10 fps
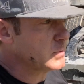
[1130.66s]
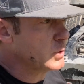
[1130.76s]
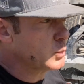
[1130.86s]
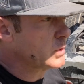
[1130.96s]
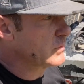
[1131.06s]

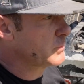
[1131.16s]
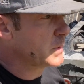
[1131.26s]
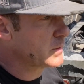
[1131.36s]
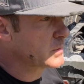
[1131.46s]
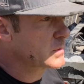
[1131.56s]
it would have
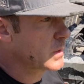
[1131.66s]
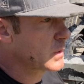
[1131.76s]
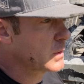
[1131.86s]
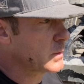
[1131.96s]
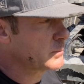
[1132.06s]
been
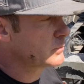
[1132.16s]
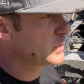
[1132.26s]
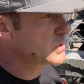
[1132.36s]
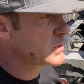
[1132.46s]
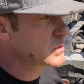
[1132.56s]

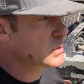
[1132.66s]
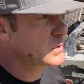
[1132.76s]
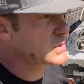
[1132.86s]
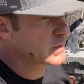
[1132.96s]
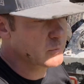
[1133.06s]

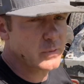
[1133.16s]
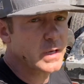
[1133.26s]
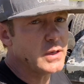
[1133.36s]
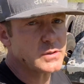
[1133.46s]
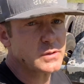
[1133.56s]
potentially several
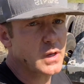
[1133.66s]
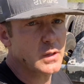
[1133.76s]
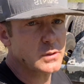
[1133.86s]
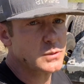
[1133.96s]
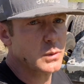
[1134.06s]

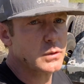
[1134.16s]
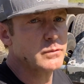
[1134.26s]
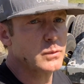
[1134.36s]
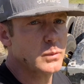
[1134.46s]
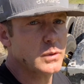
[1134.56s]
$1,000s
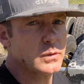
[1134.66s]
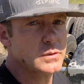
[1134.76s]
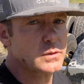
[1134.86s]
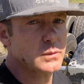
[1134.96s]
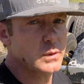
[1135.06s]
worth
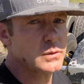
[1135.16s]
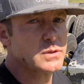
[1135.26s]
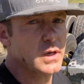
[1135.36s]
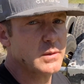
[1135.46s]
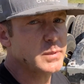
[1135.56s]
of
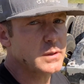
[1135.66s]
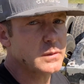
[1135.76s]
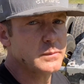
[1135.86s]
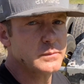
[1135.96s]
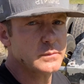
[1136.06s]
roadside
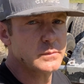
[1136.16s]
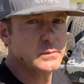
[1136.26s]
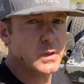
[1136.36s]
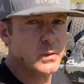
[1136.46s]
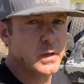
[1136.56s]
bill.
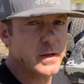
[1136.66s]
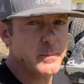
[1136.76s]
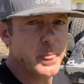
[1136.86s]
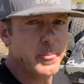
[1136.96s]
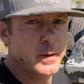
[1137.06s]

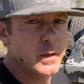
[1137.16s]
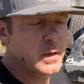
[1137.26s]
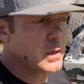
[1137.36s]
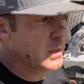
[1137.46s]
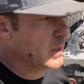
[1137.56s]
Okay?
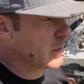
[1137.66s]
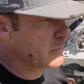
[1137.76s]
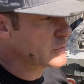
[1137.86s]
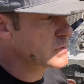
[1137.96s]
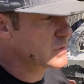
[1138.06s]

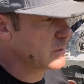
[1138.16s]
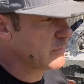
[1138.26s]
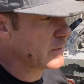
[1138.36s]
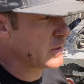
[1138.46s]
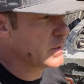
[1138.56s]
This is a
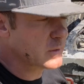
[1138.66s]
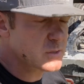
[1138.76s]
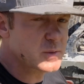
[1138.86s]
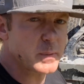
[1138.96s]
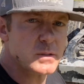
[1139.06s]
very
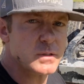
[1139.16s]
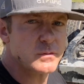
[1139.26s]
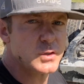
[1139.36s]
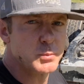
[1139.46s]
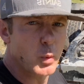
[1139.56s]

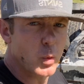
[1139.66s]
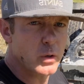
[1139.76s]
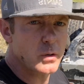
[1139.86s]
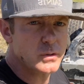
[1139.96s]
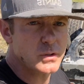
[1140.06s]
expensive
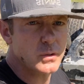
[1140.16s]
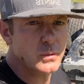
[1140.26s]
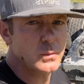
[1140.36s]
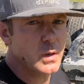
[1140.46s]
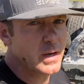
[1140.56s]
sport, so
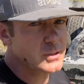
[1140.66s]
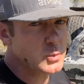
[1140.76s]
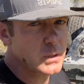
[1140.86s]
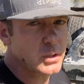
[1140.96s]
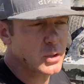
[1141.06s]

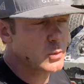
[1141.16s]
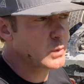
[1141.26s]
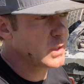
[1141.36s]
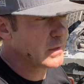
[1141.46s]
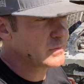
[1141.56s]
as we know,
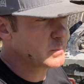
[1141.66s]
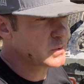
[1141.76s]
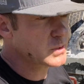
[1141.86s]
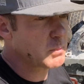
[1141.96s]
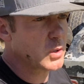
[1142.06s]
we have to
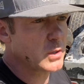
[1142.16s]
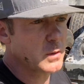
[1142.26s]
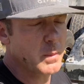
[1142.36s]
be smart.